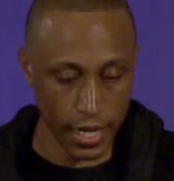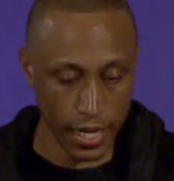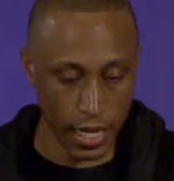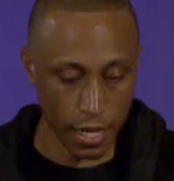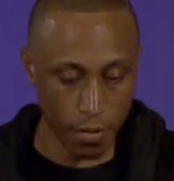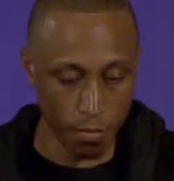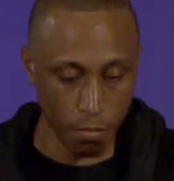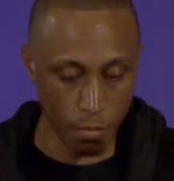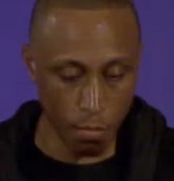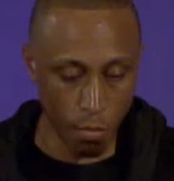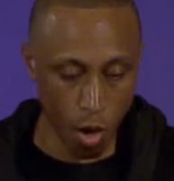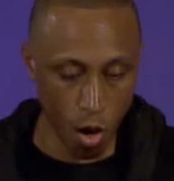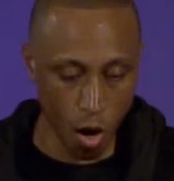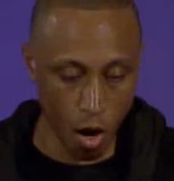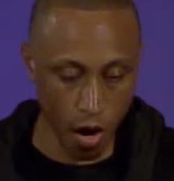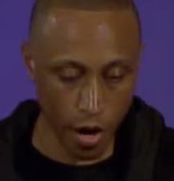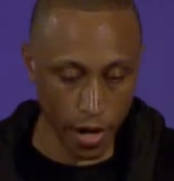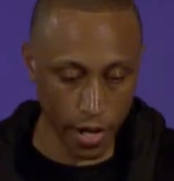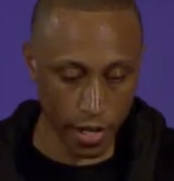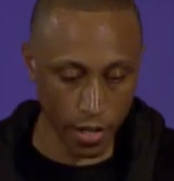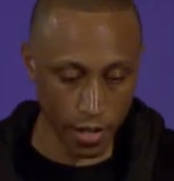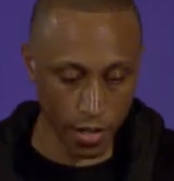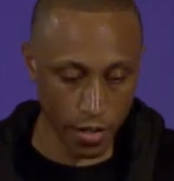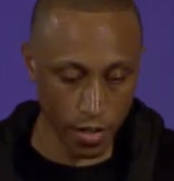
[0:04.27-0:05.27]

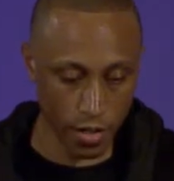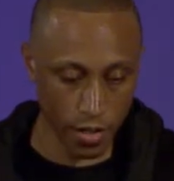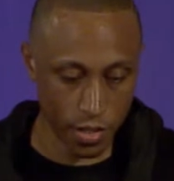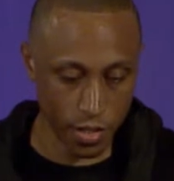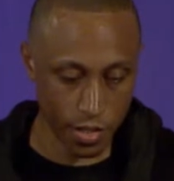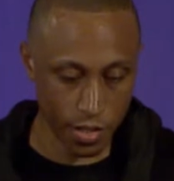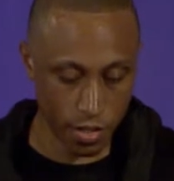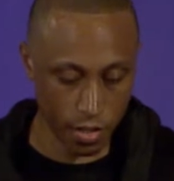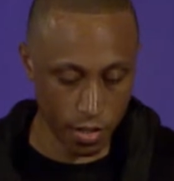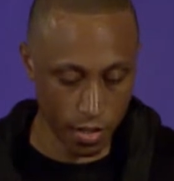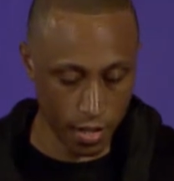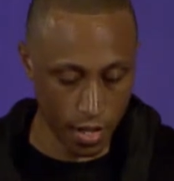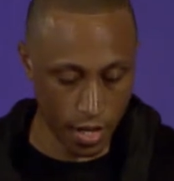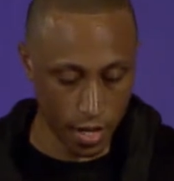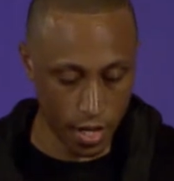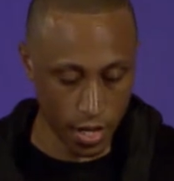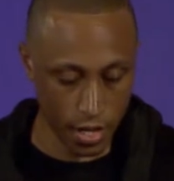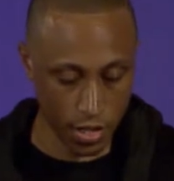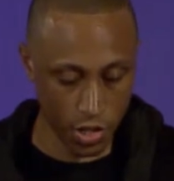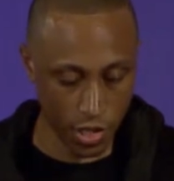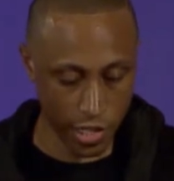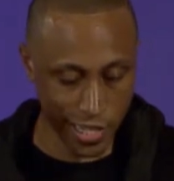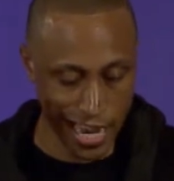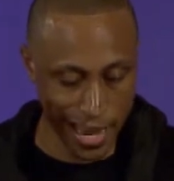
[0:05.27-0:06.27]
Mark
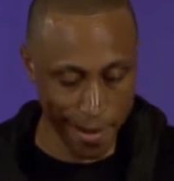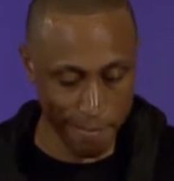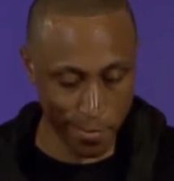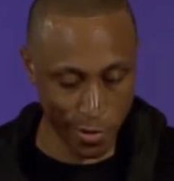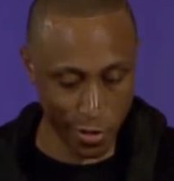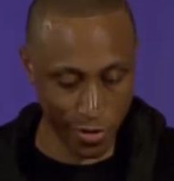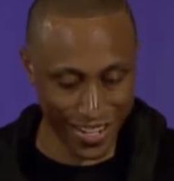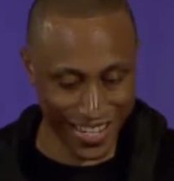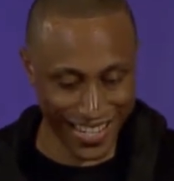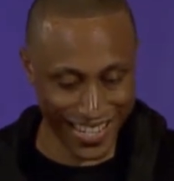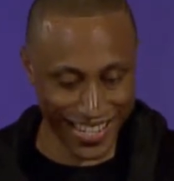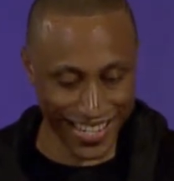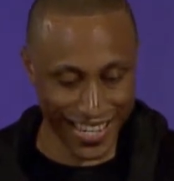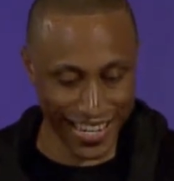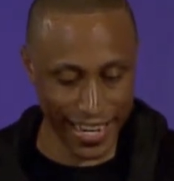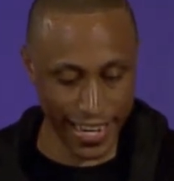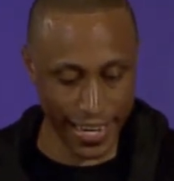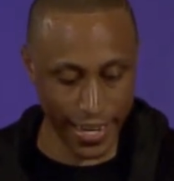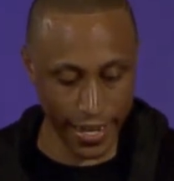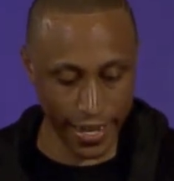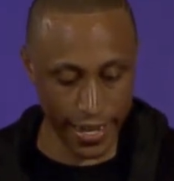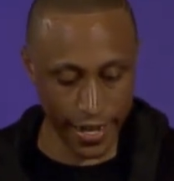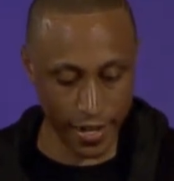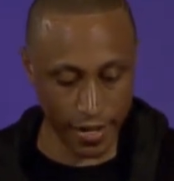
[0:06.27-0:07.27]
chapter
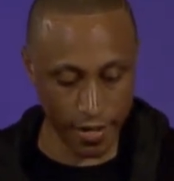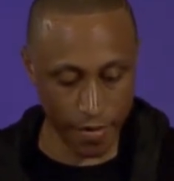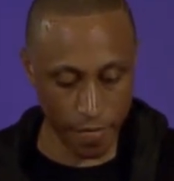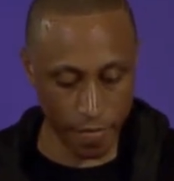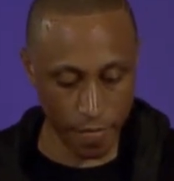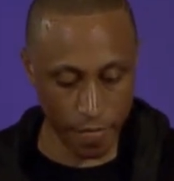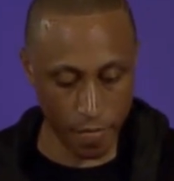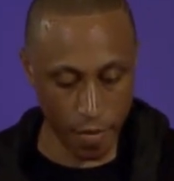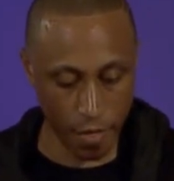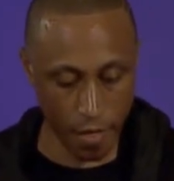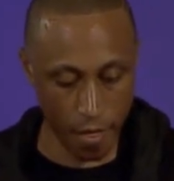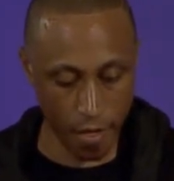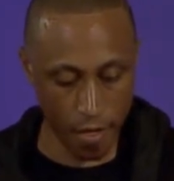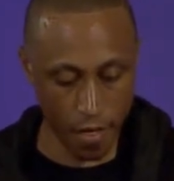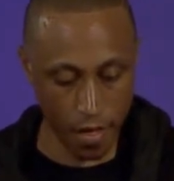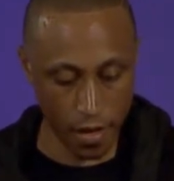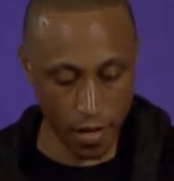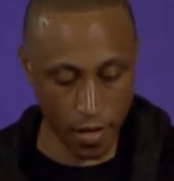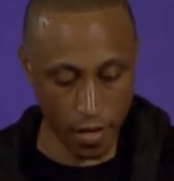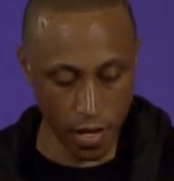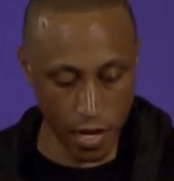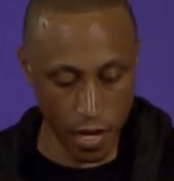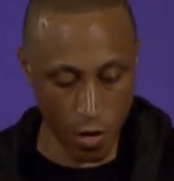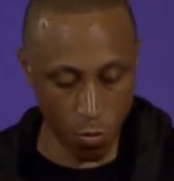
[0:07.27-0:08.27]
10,
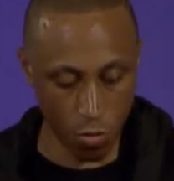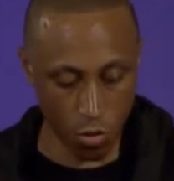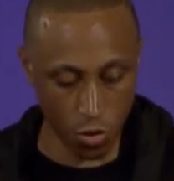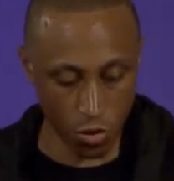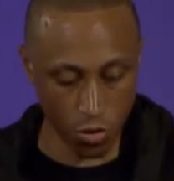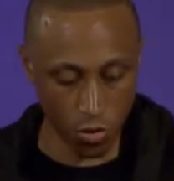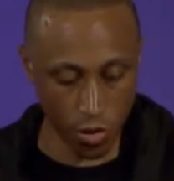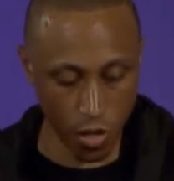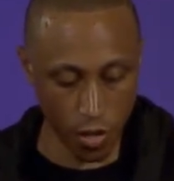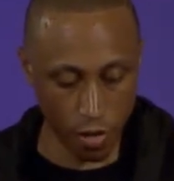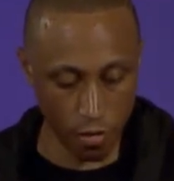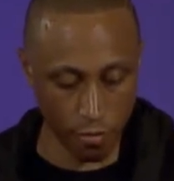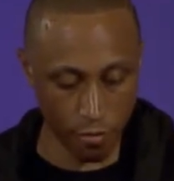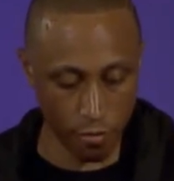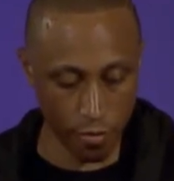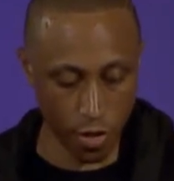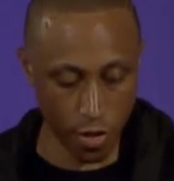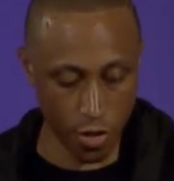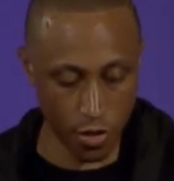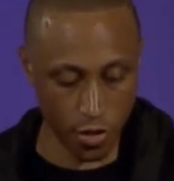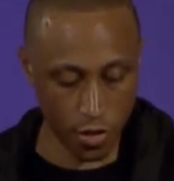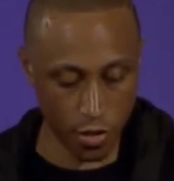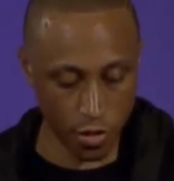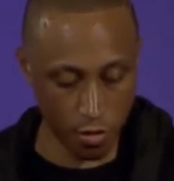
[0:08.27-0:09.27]
and we'll start in
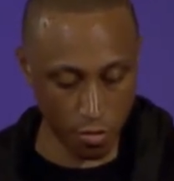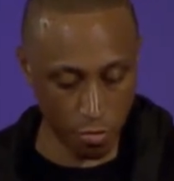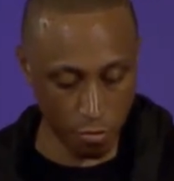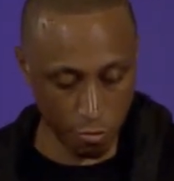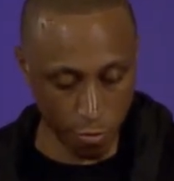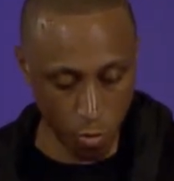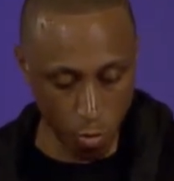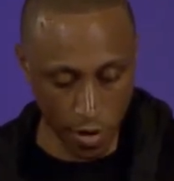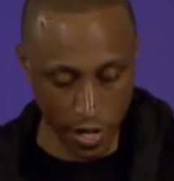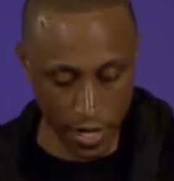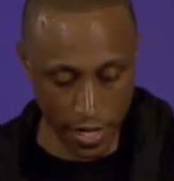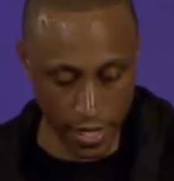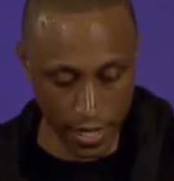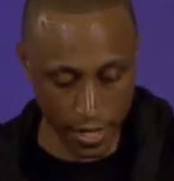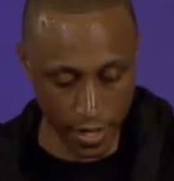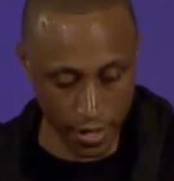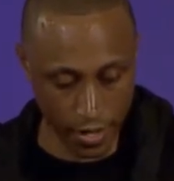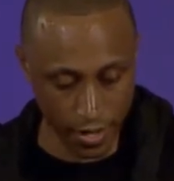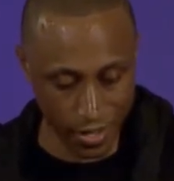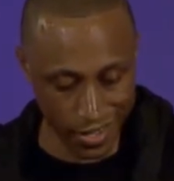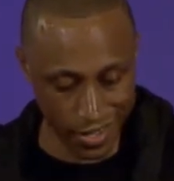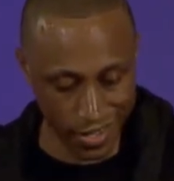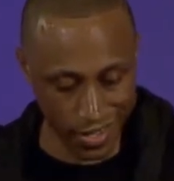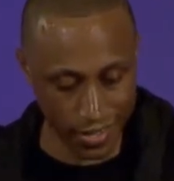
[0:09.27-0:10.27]
verse
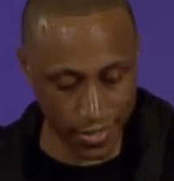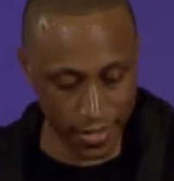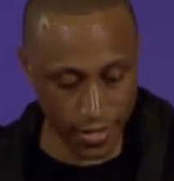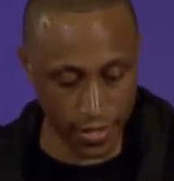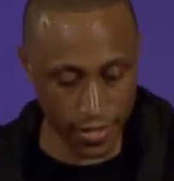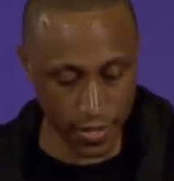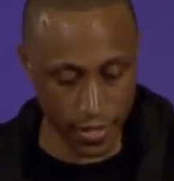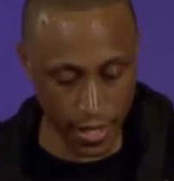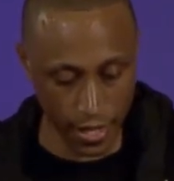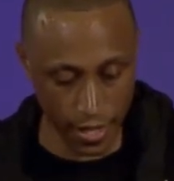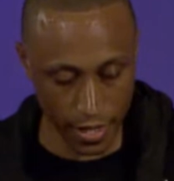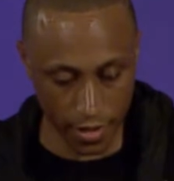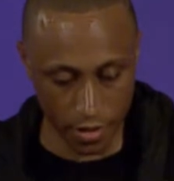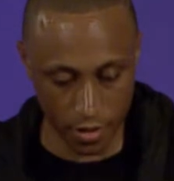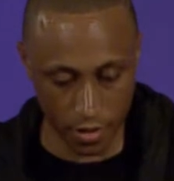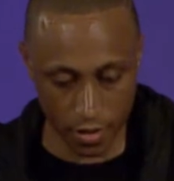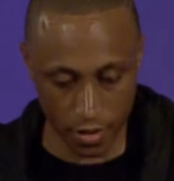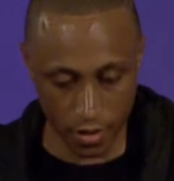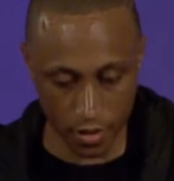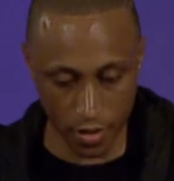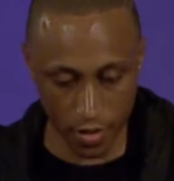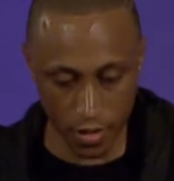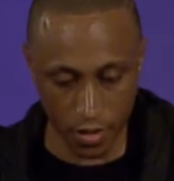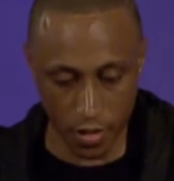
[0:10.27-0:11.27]

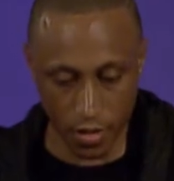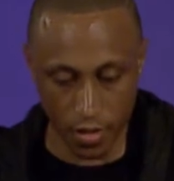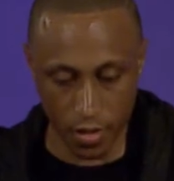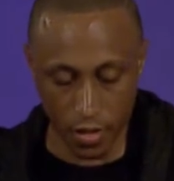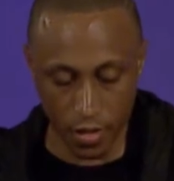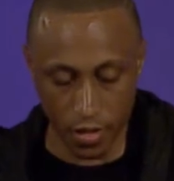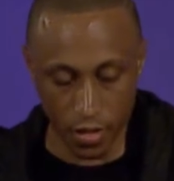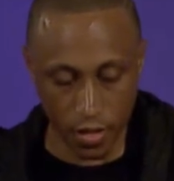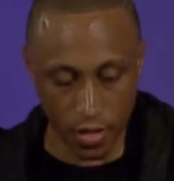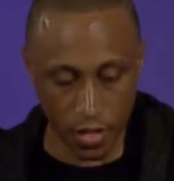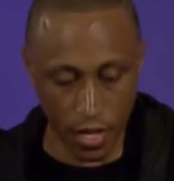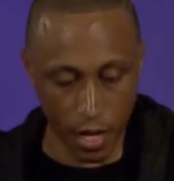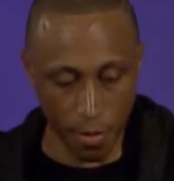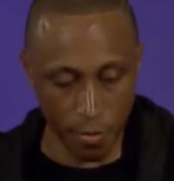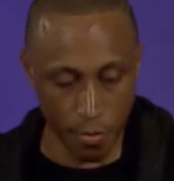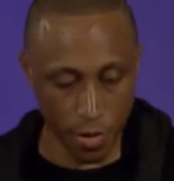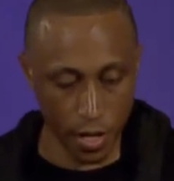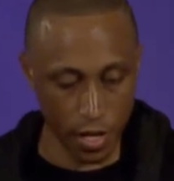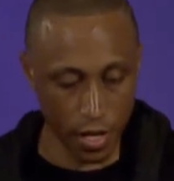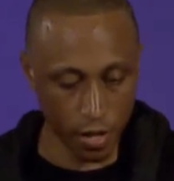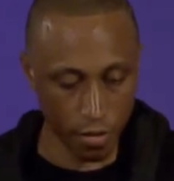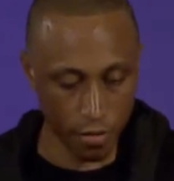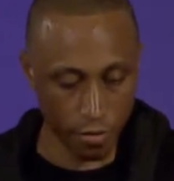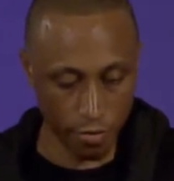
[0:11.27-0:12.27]
46. I'm
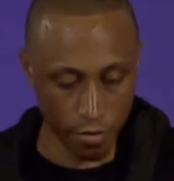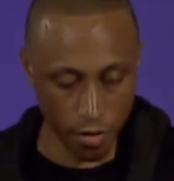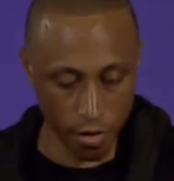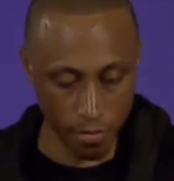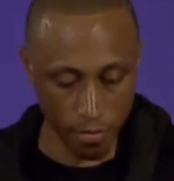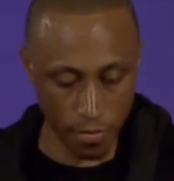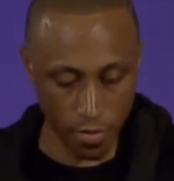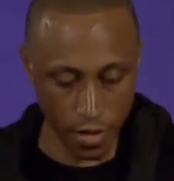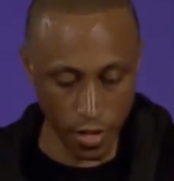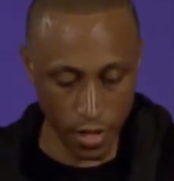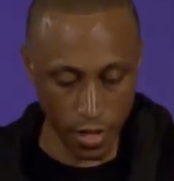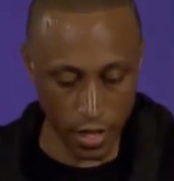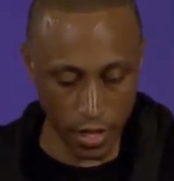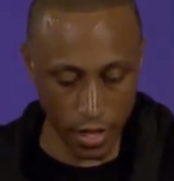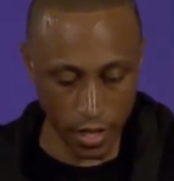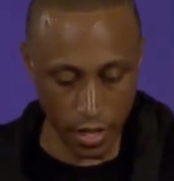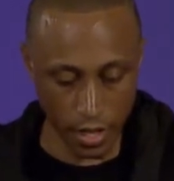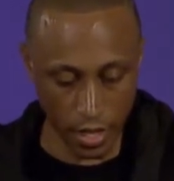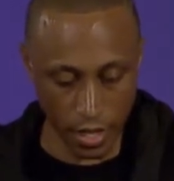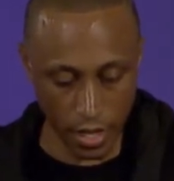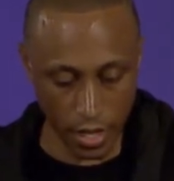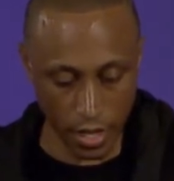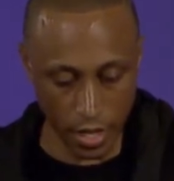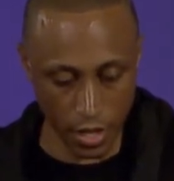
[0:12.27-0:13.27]
reading from the
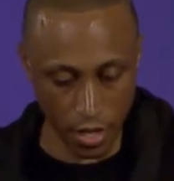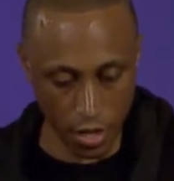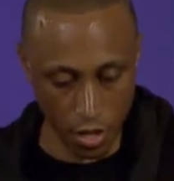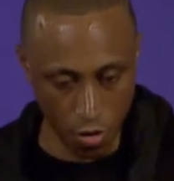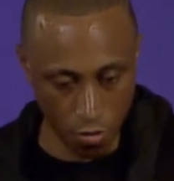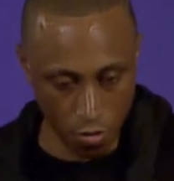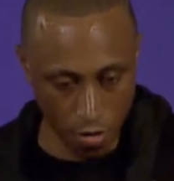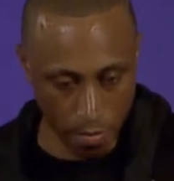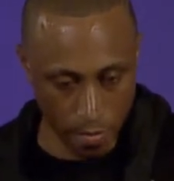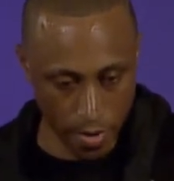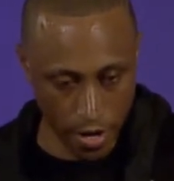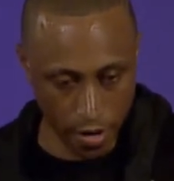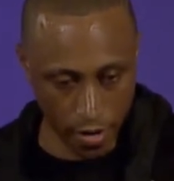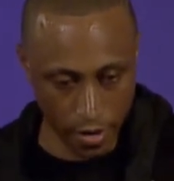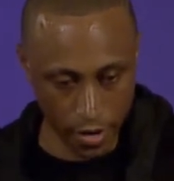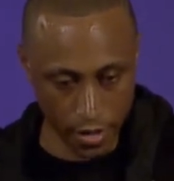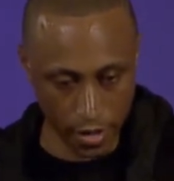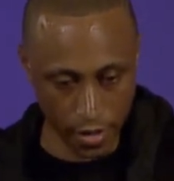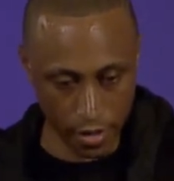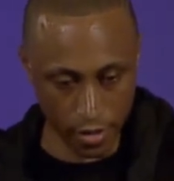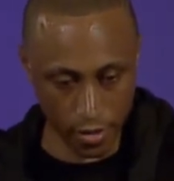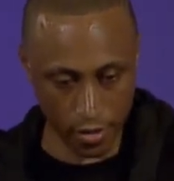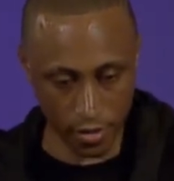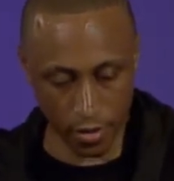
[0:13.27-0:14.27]
New
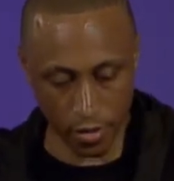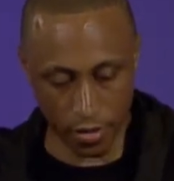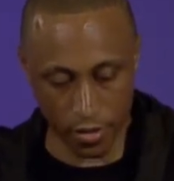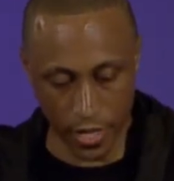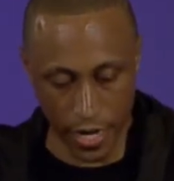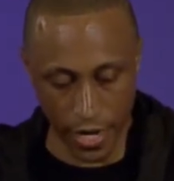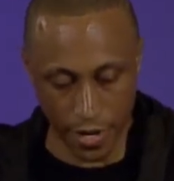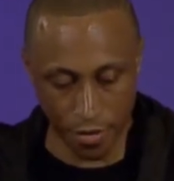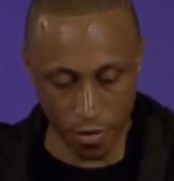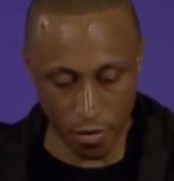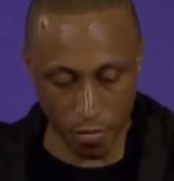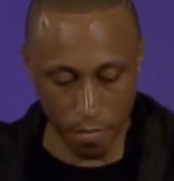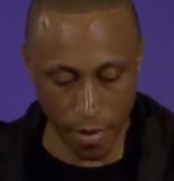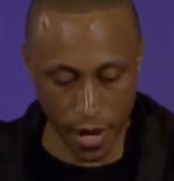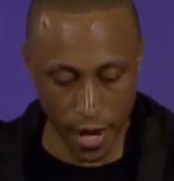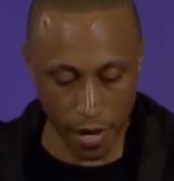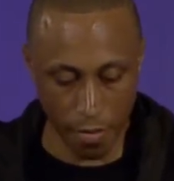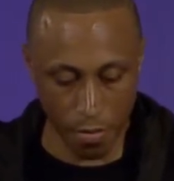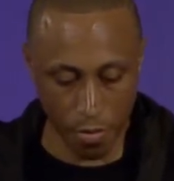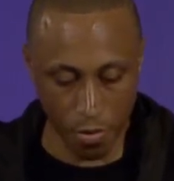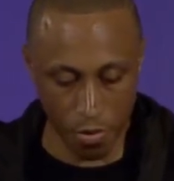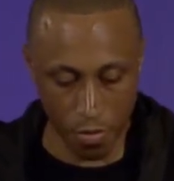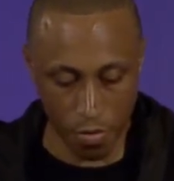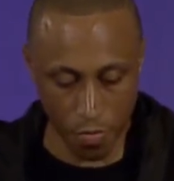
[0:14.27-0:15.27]
American Standard
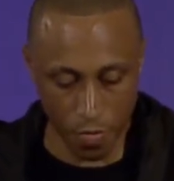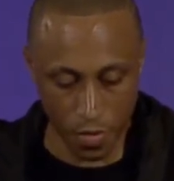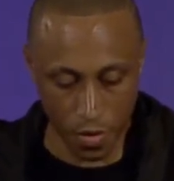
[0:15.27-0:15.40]
Bible,